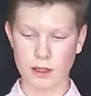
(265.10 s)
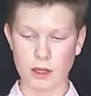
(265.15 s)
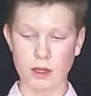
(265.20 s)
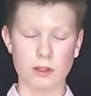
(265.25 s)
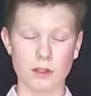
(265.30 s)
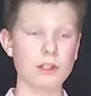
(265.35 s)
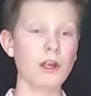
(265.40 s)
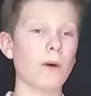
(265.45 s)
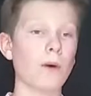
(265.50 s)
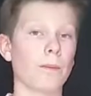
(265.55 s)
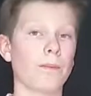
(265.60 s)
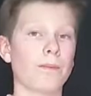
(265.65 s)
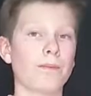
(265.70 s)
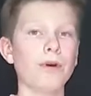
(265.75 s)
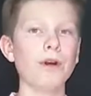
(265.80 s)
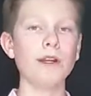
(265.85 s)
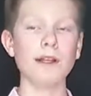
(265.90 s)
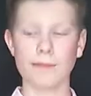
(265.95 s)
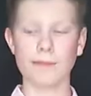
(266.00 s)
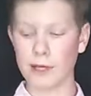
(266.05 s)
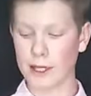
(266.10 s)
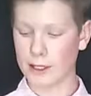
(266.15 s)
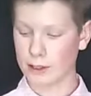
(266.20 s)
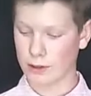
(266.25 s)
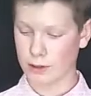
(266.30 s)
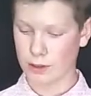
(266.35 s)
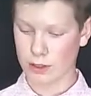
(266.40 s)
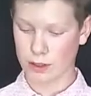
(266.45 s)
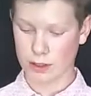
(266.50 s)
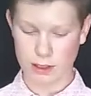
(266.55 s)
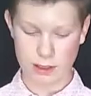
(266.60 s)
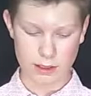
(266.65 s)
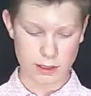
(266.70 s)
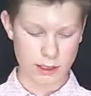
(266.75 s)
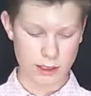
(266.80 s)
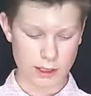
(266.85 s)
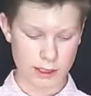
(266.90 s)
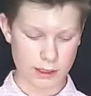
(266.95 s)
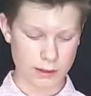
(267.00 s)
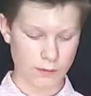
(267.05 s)
So pretty much,
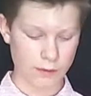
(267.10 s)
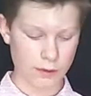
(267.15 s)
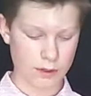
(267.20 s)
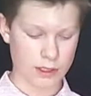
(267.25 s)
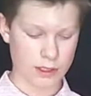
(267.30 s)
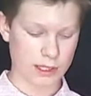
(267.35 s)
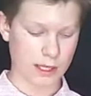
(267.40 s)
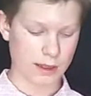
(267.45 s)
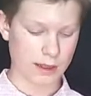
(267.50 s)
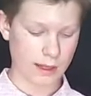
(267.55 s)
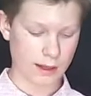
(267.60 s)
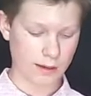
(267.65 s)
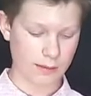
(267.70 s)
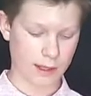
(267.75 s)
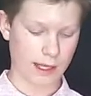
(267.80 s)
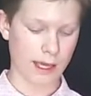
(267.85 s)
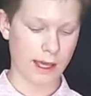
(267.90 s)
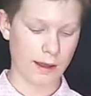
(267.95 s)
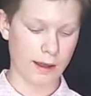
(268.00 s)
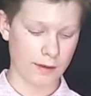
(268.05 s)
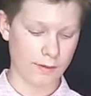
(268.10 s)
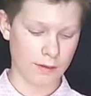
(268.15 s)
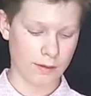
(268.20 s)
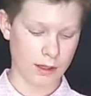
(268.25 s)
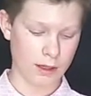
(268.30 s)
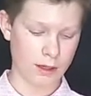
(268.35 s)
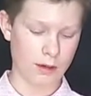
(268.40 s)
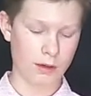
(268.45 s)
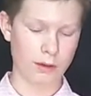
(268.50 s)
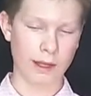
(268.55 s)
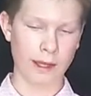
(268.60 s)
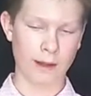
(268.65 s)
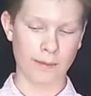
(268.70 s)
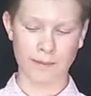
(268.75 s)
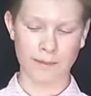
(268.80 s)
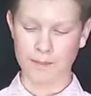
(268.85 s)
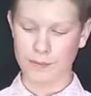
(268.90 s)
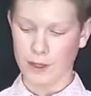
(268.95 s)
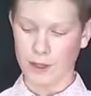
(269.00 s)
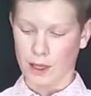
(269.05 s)
the first thing that we have going
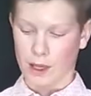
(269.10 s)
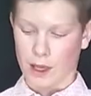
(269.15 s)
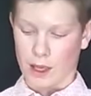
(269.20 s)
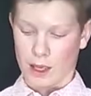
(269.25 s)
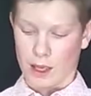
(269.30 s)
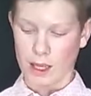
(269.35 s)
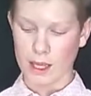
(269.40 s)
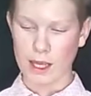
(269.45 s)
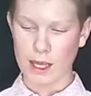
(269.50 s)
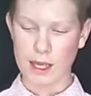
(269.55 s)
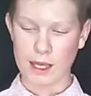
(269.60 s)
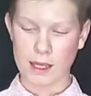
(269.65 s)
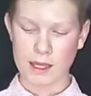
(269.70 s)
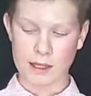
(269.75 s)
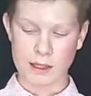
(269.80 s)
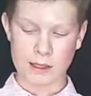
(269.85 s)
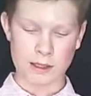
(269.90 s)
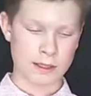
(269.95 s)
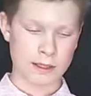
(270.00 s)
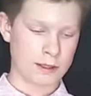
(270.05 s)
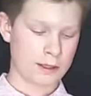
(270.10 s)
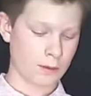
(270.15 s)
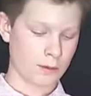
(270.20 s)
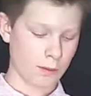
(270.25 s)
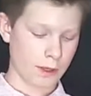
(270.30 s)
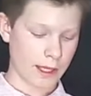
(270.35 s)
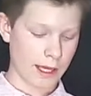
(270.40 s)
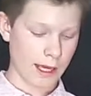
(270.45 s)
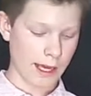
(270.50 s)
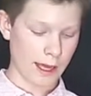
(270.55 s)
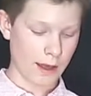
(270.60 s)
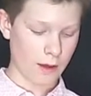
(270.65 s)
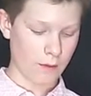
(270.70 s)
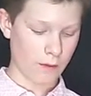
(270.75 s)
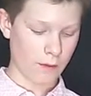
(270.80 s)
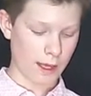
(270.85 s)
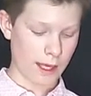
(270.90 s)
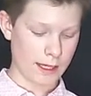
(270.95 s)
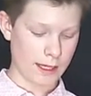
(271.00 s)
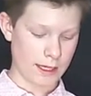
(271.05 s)
is we have
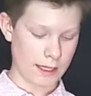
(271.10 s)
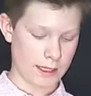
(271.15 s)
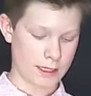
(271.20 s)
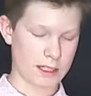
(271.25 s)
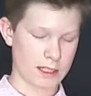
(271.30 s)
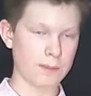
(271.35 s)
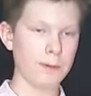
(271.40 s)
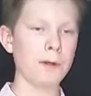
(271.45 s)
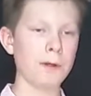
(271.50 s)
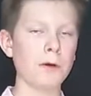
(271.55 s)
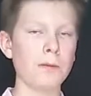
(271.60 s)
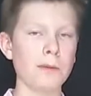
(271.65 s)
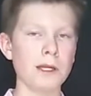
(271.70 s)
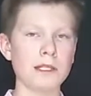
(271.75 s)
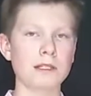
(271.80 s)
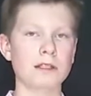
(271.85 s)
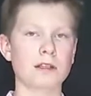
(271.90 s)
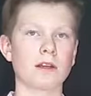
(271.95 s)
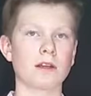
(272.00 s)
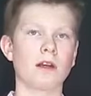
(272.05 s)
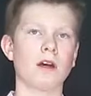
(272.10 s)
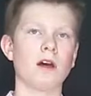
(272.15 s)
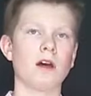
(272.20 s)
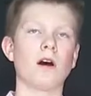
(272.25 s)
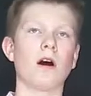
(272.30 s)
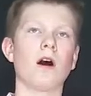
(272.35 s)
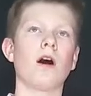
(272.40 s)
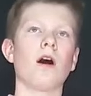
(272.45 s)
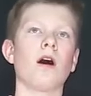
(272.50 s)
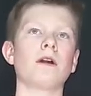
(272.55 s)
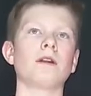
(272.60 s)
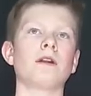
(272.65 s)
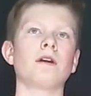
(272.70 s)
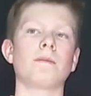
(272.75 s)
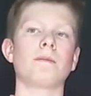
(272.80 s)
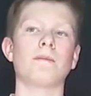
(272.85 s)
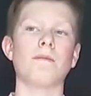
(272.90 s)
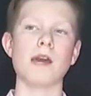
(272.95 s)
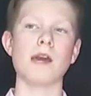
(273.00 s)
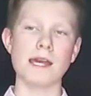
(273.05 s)
an experiment on
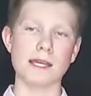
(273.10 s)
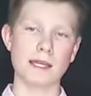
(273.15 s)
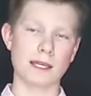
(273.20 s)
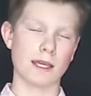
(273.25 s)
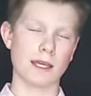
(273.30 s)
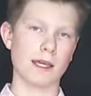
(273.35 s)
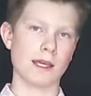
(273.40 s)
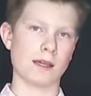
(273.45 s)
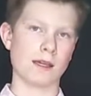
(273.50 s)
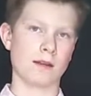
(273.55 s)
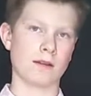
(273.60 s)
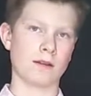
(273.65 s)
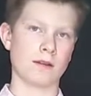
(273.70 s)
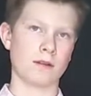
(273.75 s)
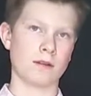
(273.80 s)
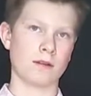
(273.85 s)
making